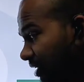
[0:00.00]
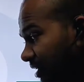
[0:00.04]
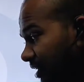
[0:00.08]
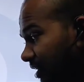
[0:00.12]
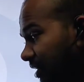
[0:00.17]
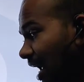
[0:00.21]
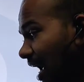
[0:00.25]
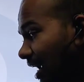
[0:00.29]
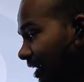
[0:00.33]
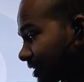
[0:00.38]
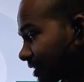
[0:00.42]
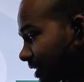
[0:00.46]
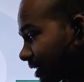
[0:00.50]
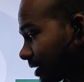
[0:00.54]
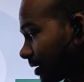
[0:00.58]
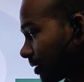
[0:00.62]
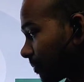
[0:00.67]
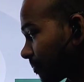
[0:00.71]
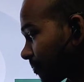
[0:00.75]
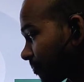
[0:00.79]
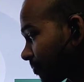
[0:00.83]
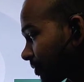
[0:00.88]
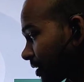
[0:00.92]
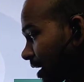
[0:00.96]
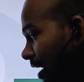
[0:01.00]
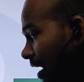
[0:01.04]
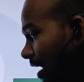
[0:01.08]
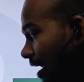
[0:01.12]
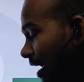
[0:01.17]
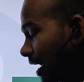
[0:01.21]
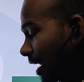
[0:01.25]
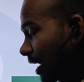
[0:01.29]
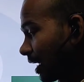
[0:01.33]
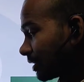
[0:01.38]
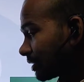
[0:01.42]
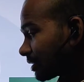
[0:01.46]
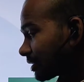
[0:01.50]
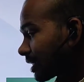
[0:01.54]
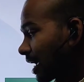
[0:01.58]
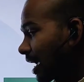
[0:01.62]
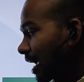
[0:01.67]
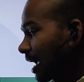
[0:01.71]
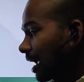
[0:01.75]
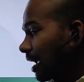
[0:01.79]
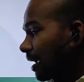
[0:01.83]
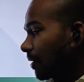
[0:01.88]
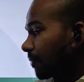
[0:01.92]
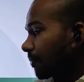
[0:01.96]
International, it's
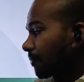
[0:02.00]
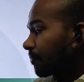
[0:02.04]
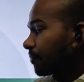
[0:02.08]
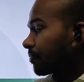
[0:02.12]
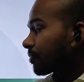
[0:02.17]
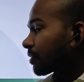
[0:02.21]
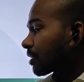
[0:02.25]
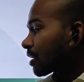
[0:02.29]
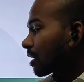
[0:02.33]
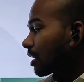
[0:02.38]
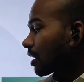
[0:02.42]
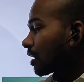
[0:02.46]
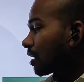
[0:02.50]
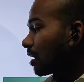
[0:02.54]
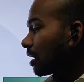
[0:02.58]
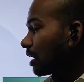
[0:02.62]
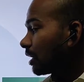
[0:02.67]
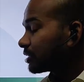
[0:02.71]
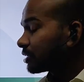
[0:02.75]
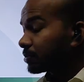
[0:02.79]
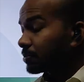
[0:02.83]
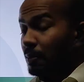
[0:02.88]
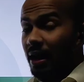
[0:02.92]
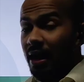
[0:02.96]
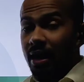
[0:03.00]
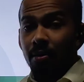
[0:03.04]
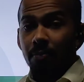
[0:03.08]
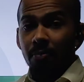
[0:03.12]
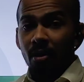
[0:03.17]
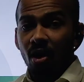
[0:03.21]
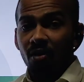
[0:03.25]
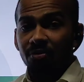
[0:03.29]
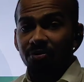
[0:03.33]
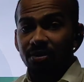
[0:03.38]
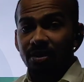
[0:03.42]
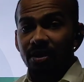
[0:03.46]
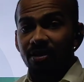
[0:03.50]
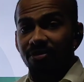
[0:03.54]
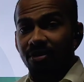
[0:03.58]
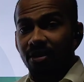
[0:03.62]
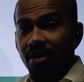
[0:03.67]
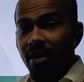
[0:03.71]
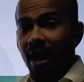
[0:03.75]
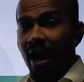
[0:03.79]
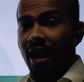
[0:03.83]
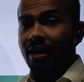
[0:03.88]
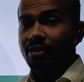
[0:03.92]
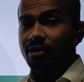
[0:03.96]
made up of
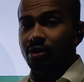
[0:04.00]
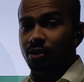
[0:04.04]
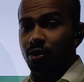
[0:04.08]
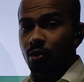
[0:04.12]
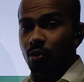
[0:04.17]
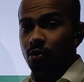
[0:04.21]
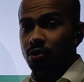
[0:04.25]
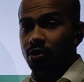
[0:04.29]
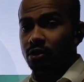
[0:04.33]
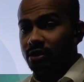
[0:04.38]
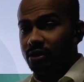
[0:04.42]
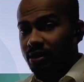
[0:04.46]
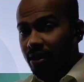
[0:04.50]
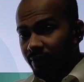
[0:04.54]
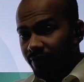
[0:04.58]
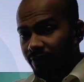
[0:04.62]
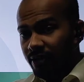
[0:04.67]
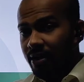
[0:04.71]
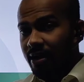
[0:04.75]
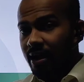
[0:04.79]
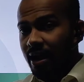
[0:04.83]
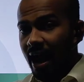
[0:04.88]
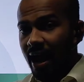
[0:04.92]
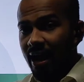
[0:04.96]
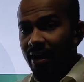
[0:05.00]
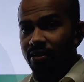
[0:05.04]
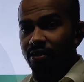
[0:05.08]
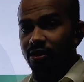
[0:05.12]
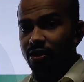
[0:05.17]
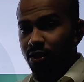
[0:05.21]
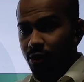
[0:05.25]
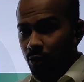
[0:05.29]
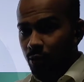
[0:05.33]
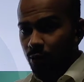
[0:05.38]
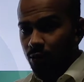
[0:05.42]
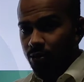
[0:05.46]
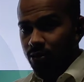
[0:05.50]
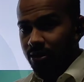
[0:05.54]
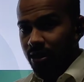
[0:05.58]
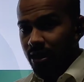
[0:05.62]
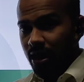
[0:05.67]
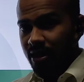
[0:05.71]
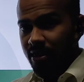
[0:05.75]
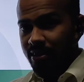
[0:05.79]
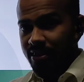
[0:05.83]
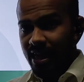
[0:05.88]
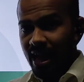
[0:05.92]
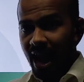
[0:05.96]
different NGOs
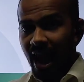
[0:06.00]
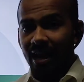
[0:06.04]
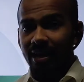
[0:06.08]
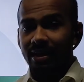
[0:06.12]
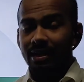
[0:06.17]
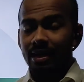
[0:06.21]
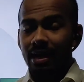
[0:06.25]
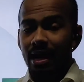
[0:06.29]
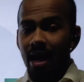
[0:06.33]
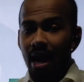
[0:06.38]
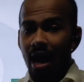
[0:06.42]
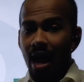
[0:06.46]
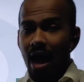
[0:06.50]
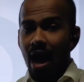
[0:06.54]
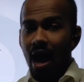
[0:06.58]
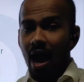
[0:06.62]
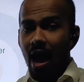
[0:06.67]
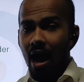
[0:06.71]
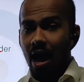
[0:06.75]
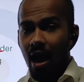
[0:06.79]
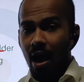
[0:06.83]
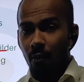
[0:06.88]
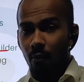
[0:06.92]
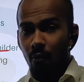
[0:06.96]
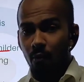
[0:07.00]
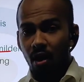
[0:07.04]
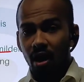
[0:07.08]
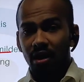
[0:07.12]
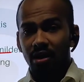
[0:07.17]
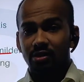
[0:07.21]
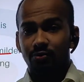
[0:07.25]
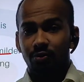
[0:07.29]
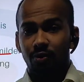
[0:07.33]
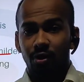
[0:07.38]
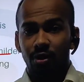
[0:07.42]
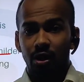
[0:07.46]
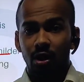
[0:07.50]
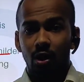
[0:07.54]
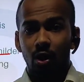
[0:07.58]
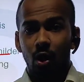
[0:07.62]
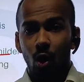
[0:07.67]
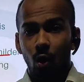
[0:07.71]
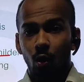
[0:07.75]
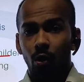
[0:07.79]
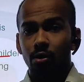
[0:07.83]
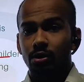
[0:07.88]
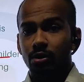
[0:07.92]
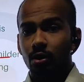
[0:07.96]
that works for the
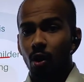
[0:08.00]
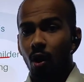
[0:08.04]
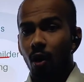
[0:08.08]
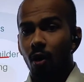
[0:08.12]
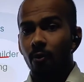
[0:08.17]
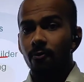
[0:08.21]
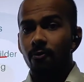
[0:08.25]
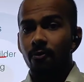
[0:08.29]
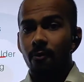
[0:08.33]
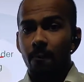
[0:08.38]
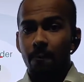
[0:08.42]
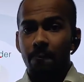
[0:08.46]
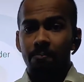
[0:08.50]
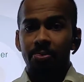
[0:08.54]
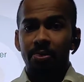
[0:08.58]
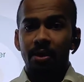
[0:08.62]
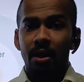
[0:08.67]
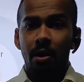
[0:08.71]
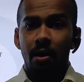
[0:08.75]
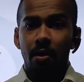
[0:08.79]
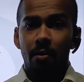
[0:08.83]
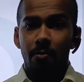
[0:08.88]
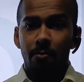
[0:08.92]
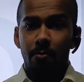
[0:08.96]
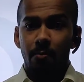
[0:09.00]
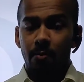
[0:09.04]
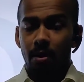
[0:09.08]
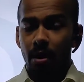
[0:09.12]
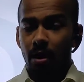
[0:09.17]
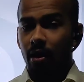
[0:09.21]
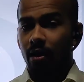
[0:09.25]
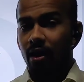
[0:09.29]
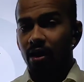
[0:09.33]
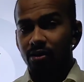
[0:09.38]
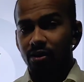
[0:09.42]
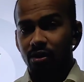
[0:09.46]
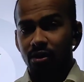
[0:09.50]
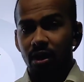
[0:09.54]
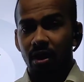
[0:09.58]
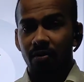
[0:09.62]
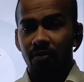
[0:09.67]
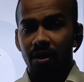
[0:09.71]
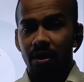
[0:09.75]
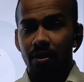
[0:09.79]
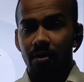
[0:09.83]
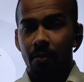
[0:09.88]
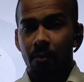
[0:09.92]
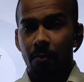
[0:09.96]
cause of
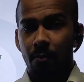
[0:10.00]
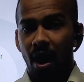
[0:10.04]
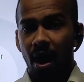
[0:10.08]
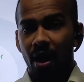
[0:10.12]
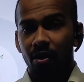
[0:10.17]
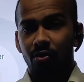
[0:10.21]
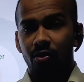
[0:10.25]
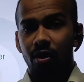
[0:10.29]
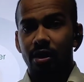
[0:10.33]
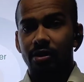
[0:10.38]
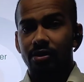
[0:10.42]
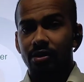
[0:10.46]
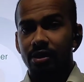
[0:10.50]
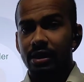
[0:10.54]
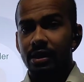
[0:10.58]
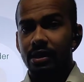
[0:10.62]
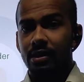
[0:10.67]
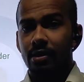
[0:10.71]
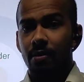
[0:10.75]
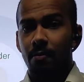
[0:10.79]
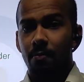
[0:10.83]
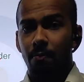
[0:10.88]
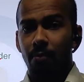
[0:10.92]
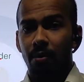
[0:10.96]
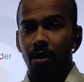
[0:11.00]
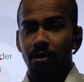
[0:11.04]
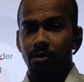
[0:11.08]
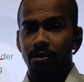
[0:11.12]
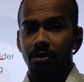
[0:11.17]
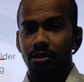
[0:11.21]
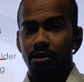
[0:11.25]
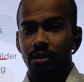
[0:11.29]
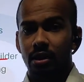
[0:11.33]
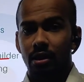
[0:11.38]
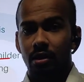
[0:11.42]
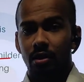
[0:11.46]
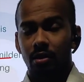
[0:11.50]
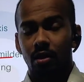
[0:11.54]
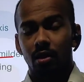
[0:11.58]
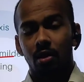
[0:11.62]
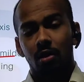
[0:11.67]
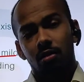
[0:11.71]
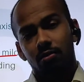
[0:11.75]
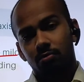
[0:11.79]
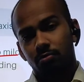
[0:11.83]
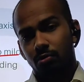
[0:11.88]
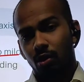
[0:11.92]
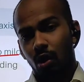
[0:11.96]
conserving migratory birds.
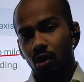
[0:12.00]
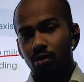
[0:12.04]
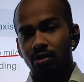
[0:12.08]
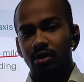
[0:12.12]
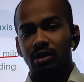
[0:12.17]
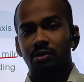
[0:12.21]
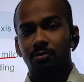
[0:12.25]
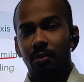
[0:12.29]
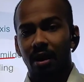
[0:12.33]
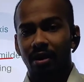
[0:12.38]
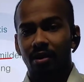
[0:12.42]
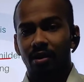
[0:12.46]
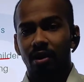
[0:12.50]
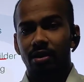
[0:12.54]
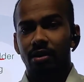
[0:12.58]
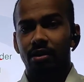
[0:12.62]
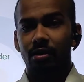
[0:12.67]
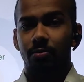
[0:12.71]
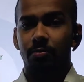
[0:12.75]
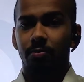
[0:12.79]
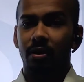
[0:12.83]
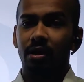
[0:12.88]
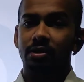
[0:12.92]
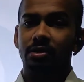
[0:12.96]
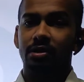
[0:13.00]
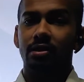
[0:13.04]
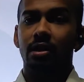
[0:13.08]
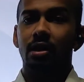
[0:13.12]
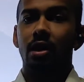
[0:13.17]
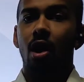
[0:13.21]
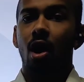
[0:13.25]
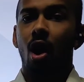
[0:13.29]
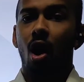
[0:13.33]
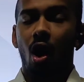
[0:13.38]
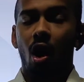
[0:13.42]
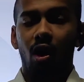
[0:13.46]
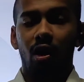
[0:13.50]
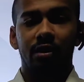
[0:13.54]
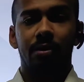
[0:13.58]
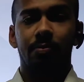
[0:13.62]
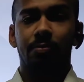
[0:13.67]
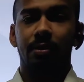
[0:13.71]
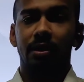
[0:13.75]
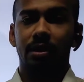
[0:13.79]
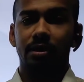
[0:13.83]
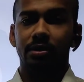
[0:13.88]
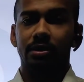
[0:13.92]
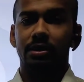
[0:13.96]
Not just migratory birds, all the
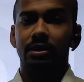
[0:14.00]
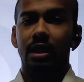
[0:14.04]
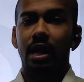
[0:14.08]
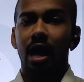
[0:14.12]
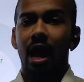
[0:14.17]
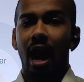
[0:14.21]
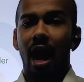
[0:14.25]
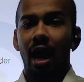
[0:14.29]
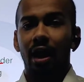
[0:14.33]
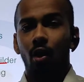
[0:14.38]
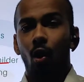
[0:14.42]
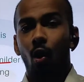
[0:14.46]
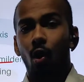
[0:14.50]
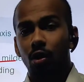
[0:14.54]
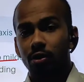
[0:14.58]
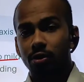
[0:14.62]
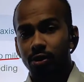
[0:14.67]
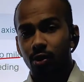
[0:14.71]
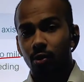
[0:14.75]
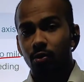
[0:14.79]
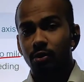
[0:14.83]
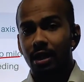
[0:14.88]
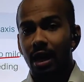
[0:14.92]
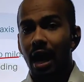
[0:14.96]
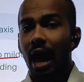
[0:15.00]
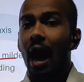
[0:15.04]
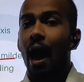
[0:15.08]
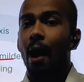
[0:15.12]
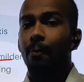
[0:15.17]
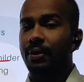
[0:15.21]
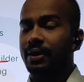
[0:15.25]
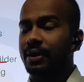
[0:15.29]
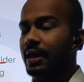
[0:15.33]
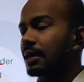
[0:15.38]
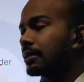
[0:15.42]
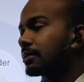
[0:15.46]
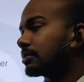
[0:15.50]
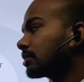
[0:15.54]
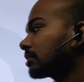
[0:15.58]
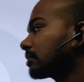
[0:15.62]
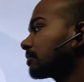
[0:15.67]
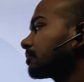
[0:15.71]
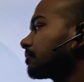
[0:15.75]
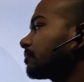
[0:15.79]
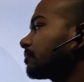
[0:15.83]
birds, and also their habitat.